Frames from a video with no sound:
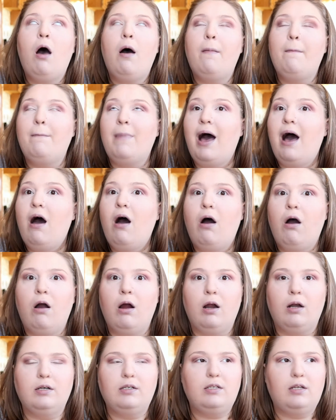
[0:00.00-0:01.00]
my
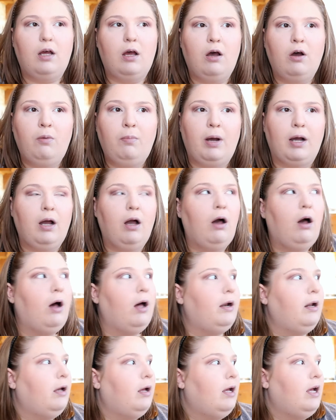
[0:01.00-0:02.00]
heart, oh my
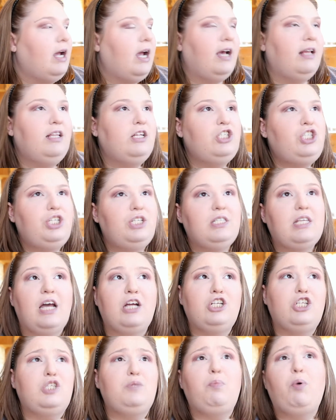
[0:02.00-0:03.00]
God. And then she's
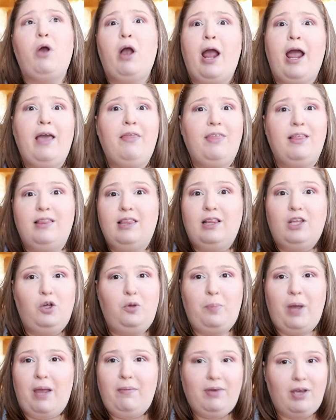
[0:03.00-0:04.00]
like, just pray that the
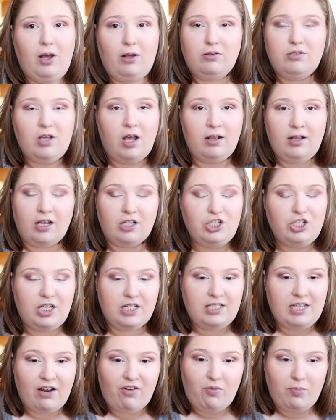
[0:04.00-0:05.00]
little baby holds on like she
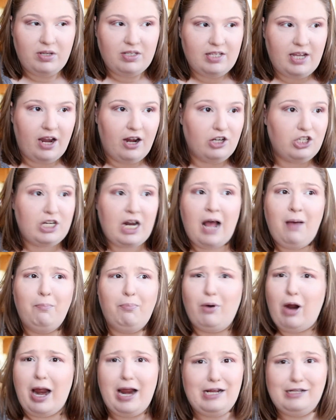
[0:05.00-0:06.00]
doesn't have a miscarriage. And I'm
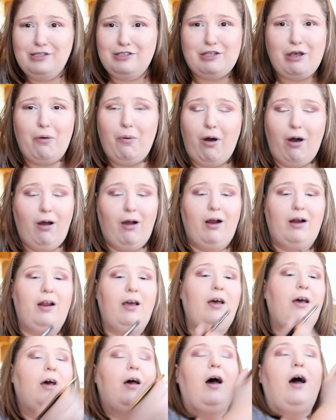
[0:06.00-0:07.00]
praying so
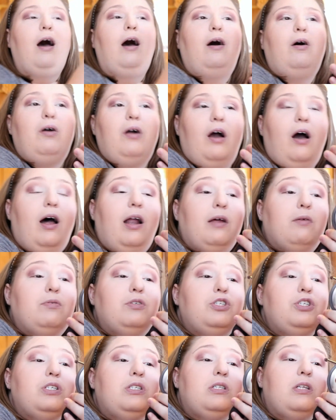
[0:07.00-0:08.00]
hard. Oh God, it
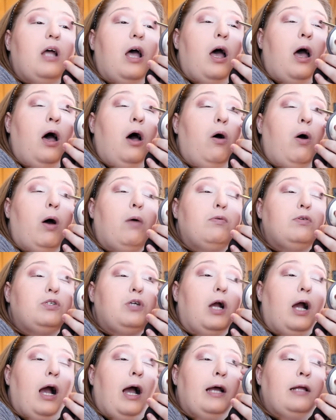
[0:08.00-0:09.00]
was just, I was
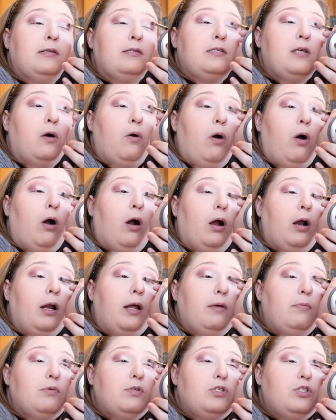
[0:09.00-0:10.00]
crying so hard.
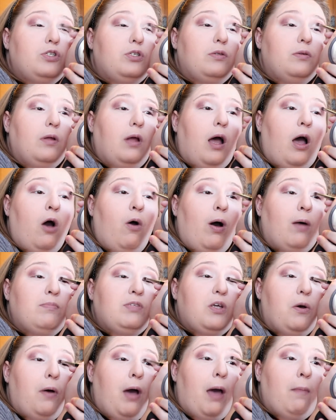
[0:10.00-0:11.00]
It was, I'm
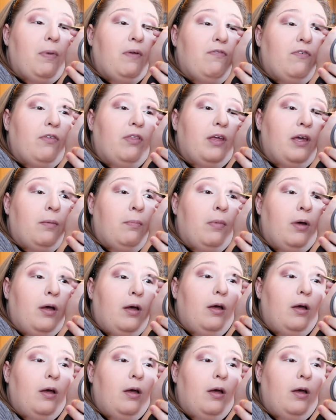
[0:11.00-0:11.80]
so happy for them.